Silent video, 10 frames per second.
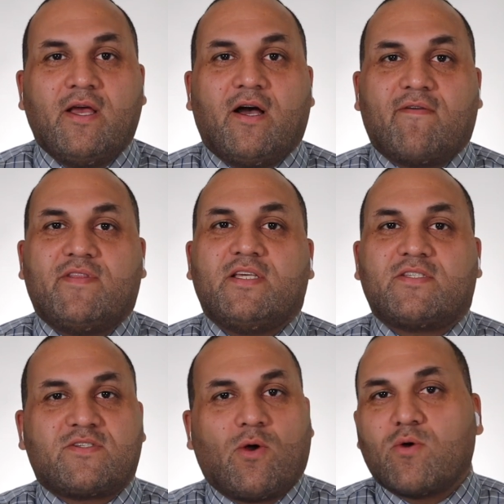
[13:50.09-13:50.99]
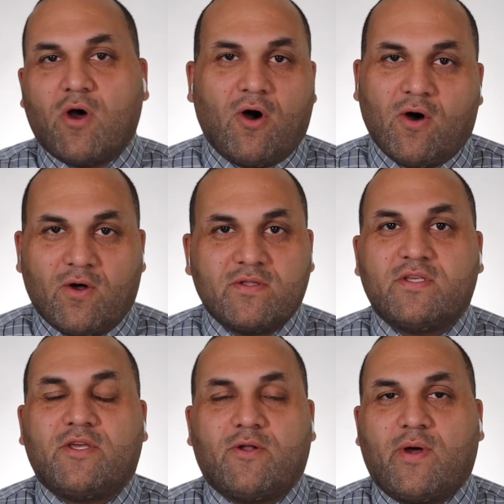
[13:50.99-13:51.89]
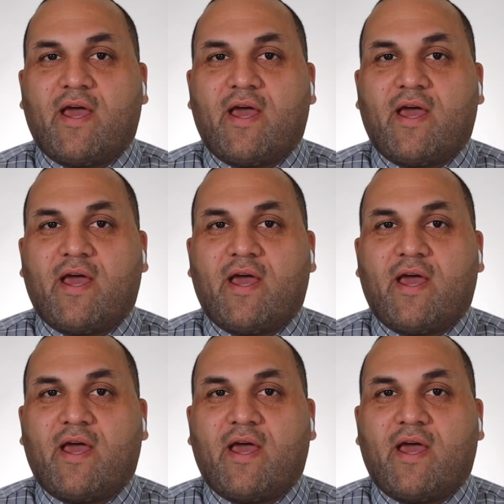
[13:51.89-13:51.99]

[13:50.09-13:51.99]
of these so-called you know